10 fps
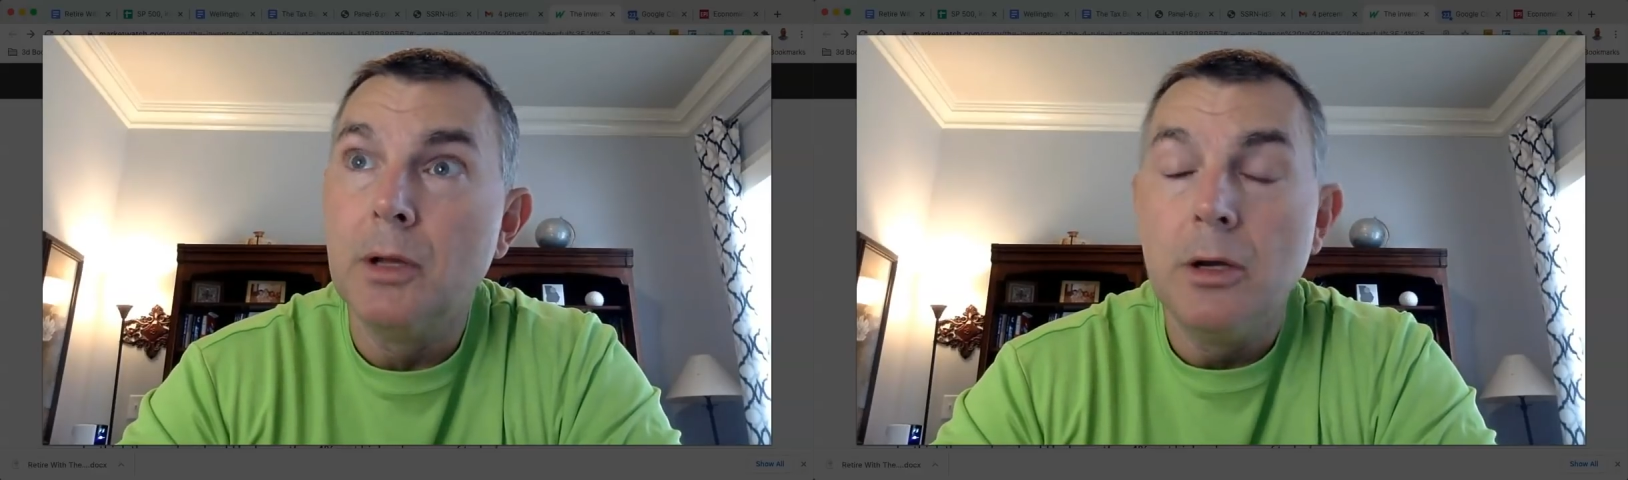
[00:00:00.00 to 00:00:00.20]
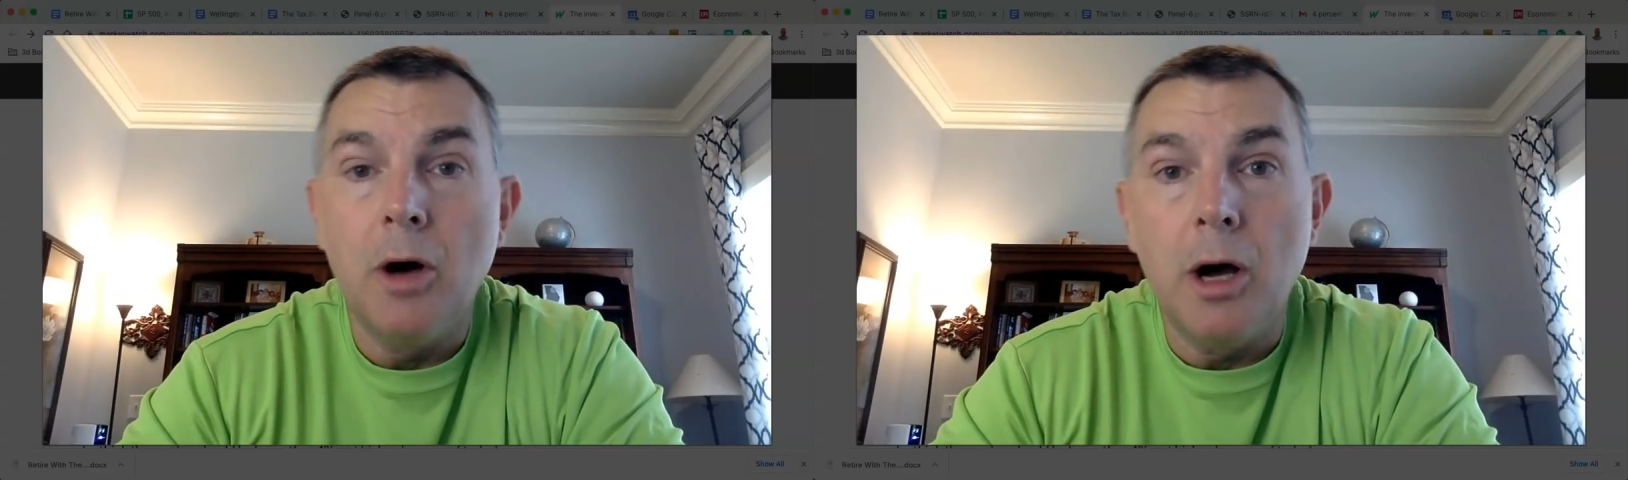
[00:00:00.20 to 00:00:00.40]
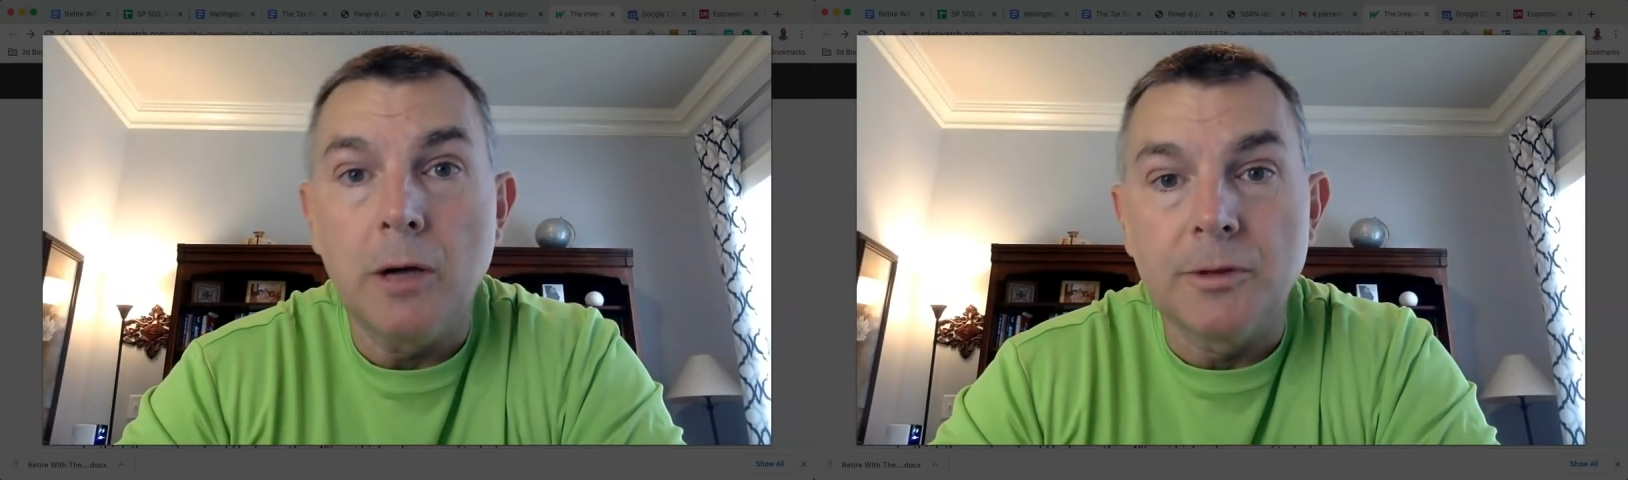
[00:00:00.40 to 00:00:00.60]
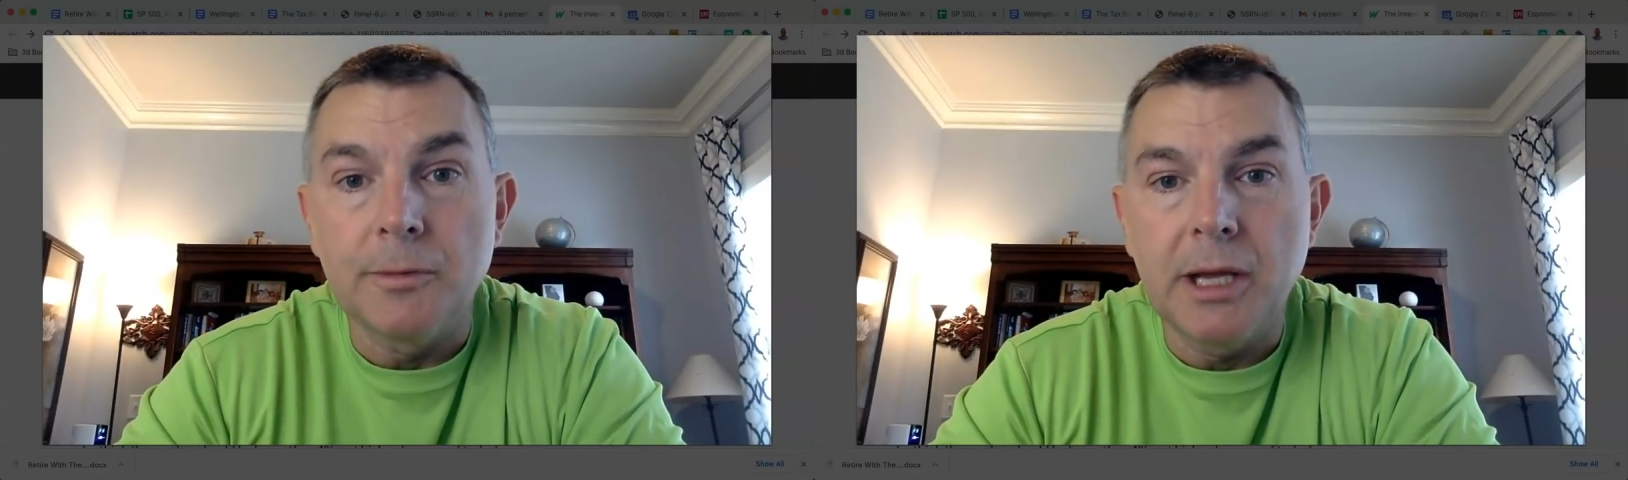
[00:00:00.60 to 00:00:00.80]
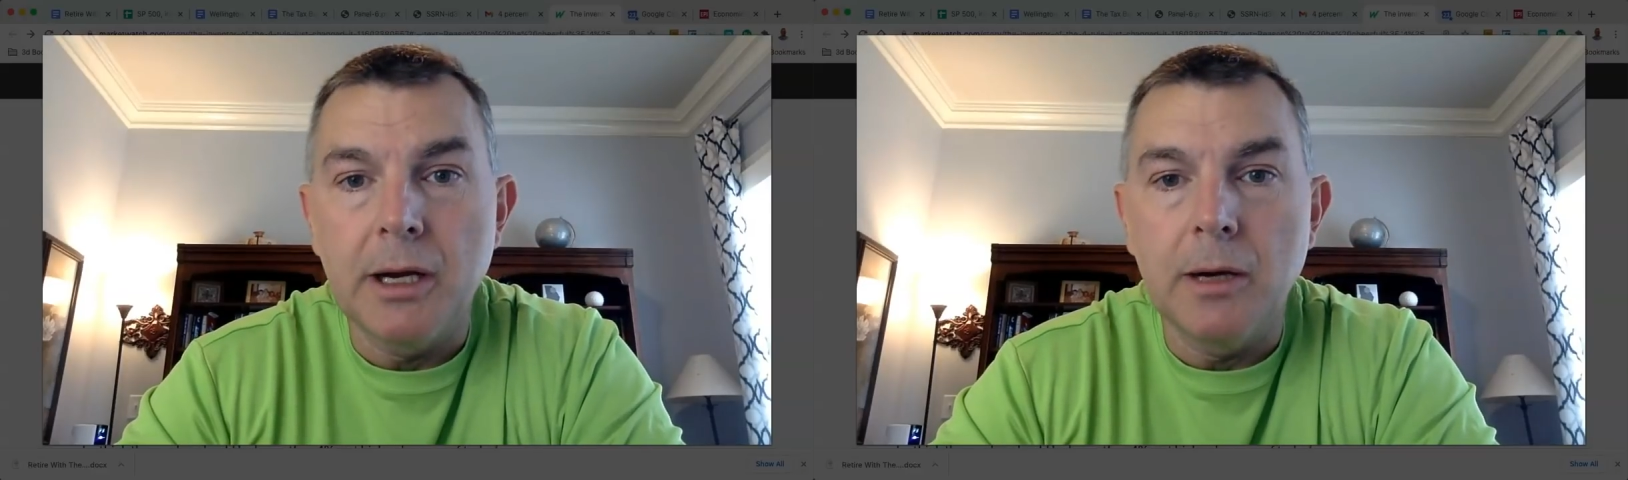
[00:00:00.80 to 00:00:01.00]
long-term
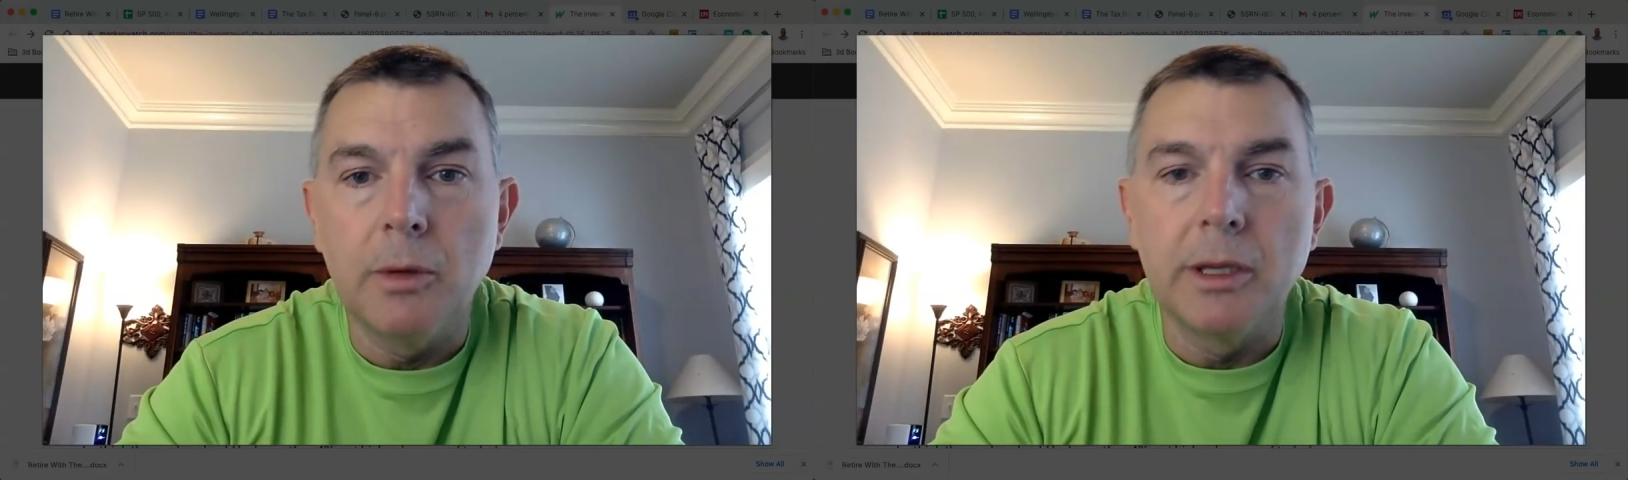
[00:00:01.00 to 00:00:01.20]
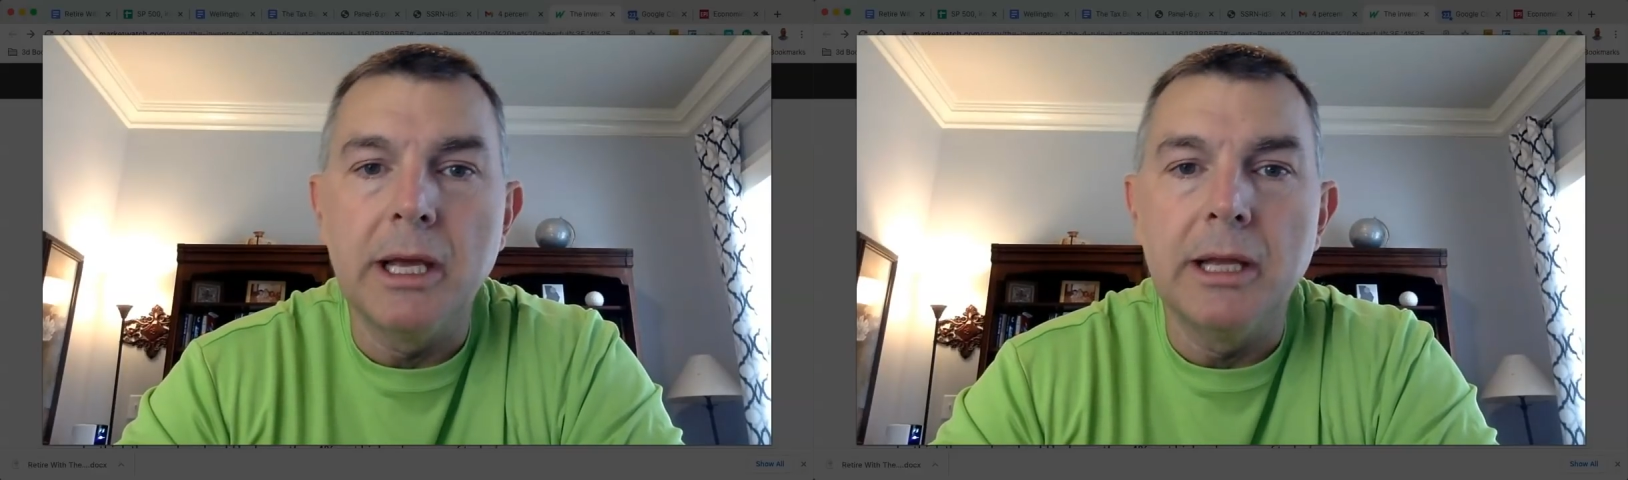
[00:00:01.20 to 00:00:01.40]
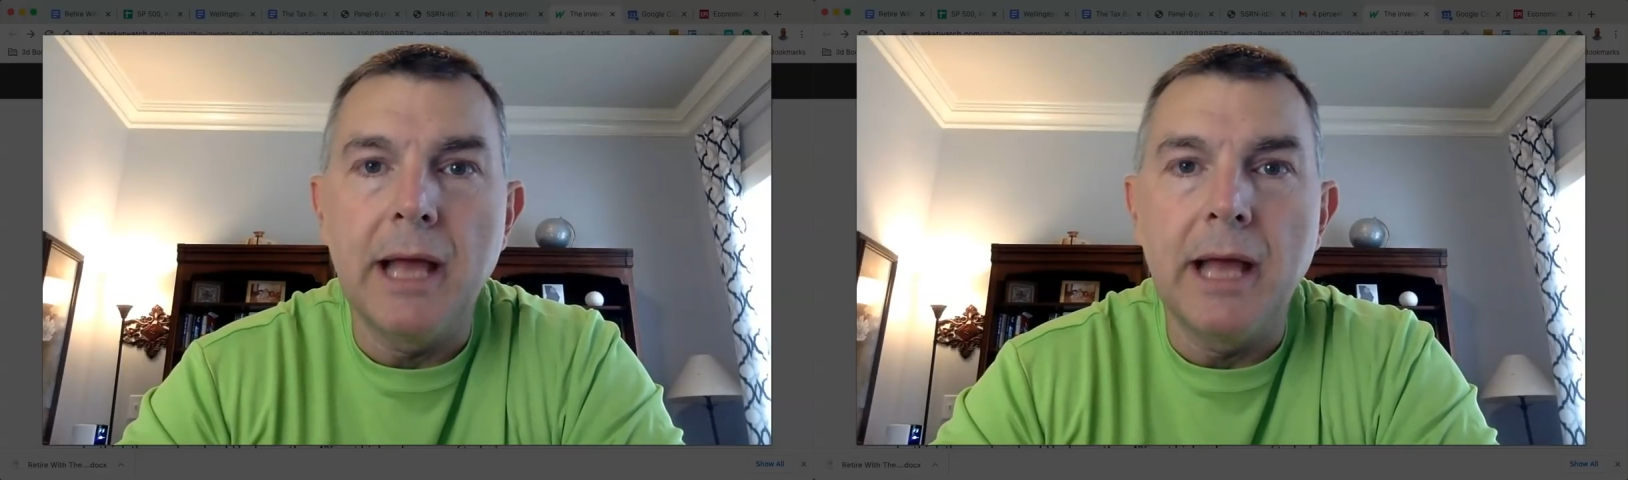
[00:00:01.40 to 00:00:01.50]
care. Well, again,